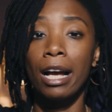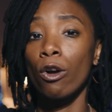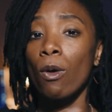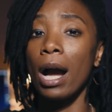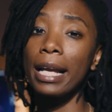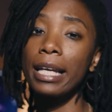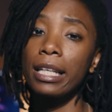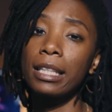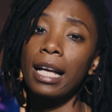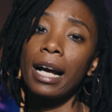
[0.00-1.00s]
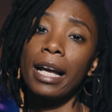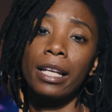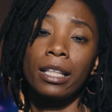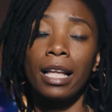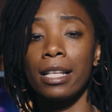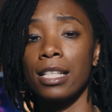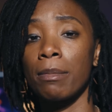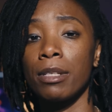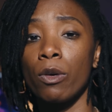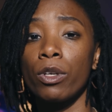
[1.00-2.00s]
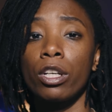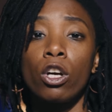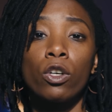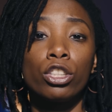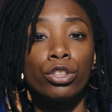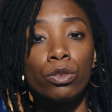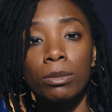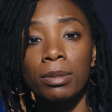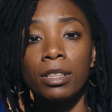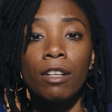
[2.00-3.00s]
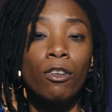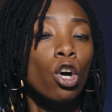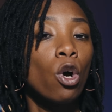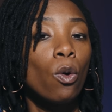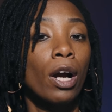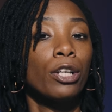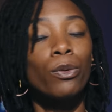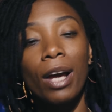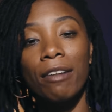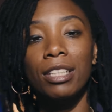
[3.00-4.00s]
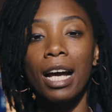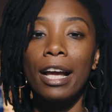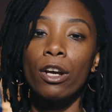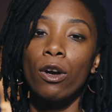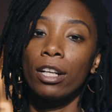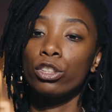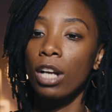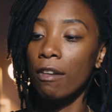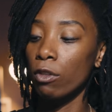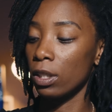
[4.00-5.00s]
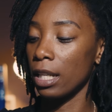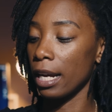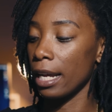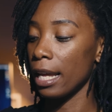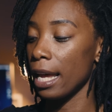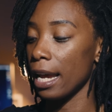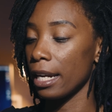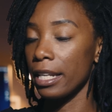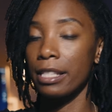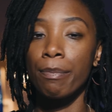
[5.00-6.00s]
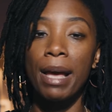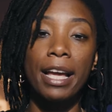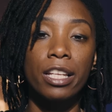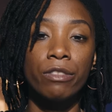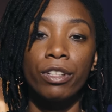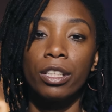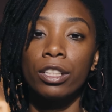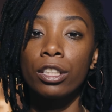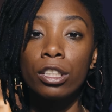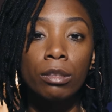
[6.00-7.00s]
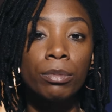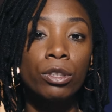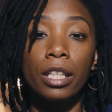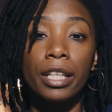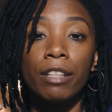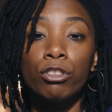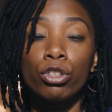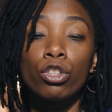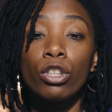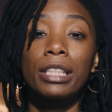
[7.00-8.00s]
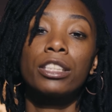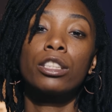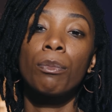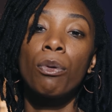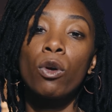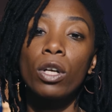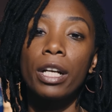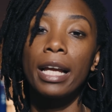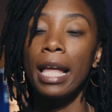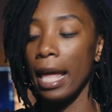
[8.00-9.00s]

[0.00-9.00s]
I go hiking a lot, and a lot of times I want to go and shoot some stuff where I do have to hike, or I travel a lot. And this bag is very durable. It gives you great support.